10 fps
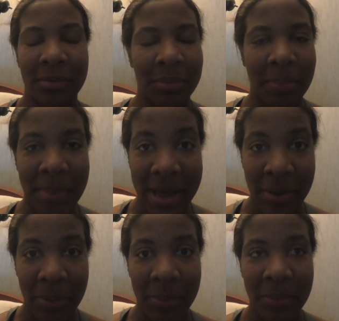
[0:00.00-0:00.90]
still
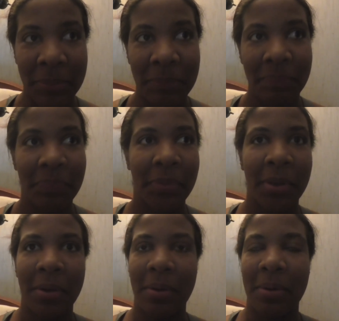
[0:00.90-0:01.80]
metal,
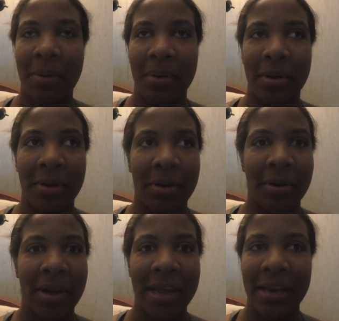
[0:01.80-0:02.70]

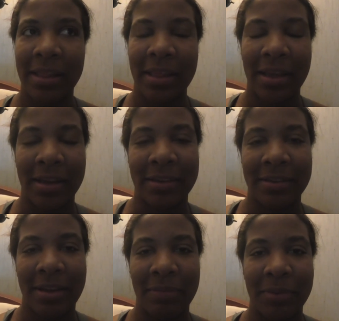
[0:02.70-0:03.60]
or anything. I
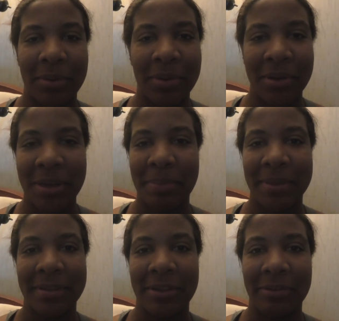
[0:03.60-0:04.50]
just have to look at
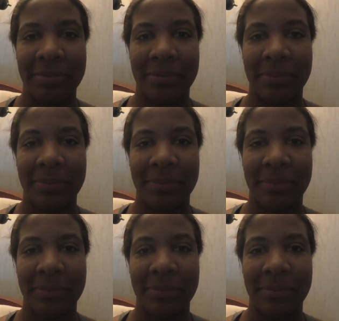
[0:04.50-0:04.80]
myself.